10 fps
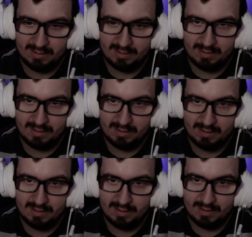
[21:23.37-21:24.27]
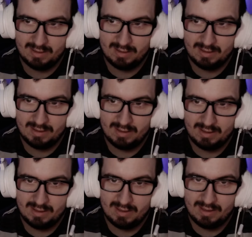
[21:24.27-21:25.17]

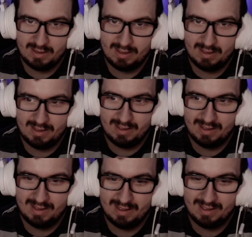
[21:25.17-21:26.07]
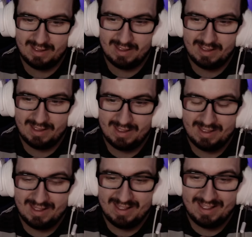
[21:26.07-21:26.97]

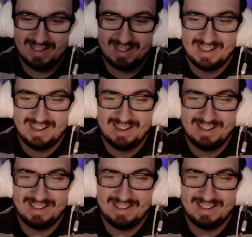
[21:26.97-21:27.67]
Nobody speaks.